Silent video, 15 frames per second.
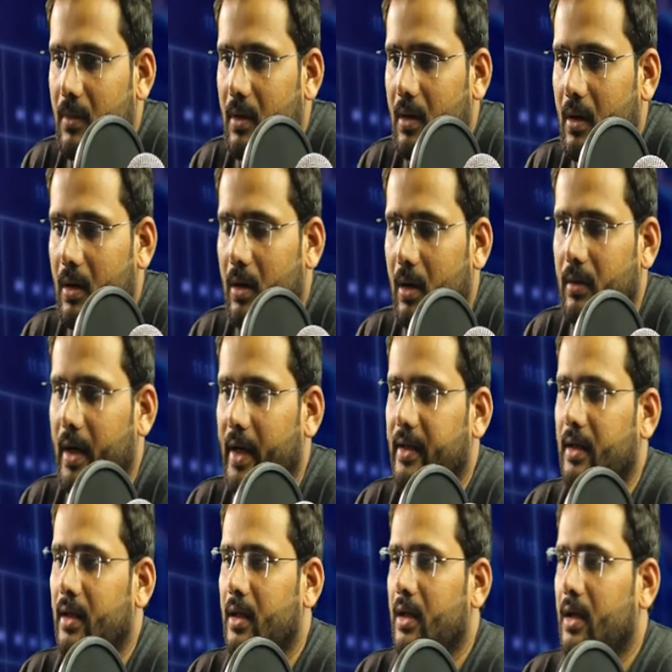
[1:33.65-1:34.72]
right,
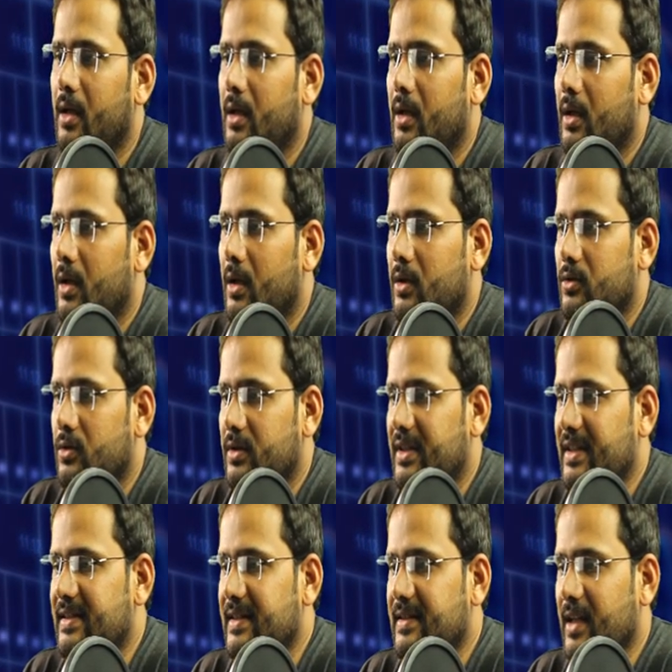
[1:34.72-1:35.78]
so this is a
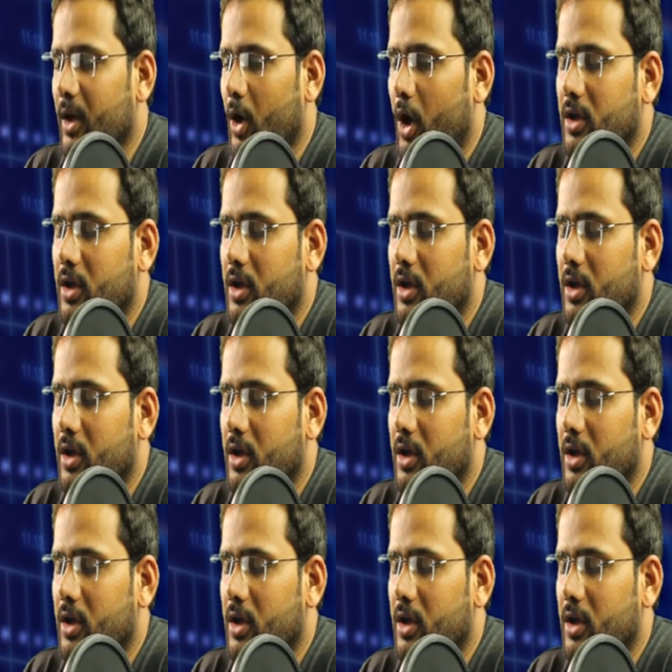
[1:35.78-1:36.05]
long-term